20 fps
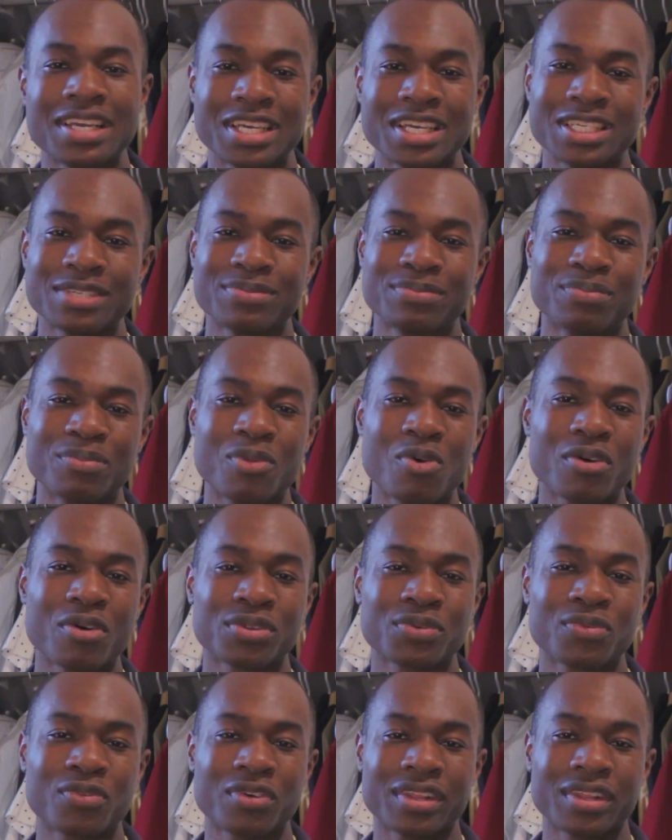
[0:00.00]
is more
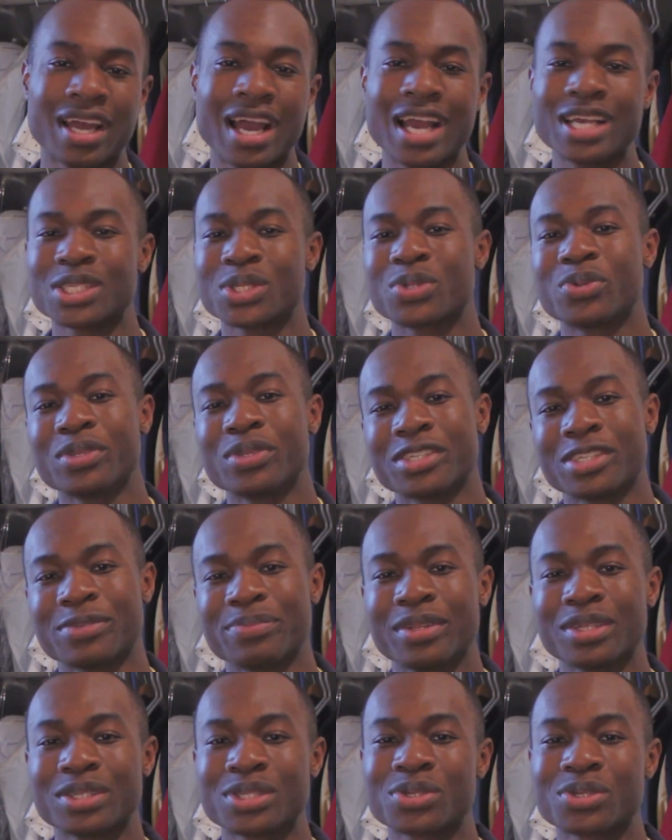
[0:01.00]
for the high schoolers
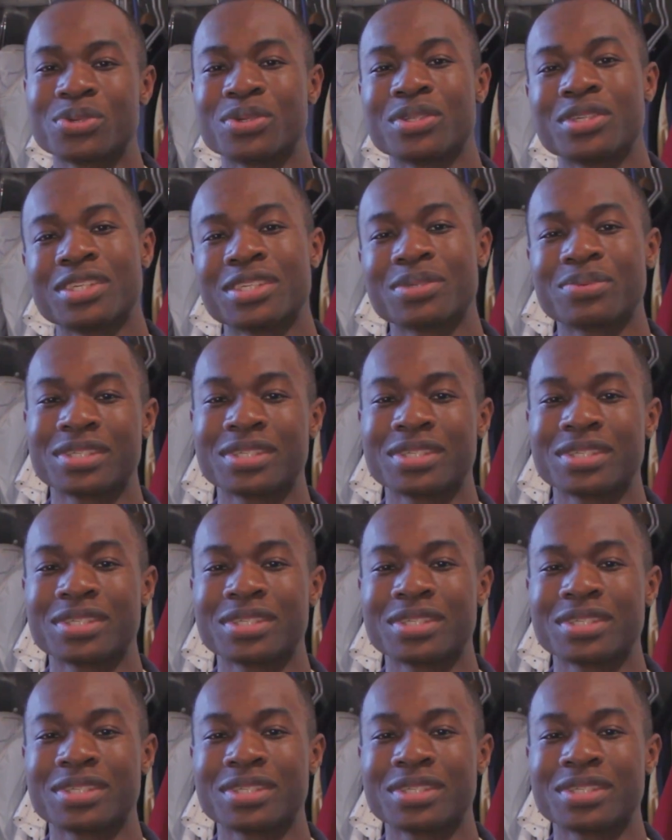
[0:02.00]
and middle schoolers,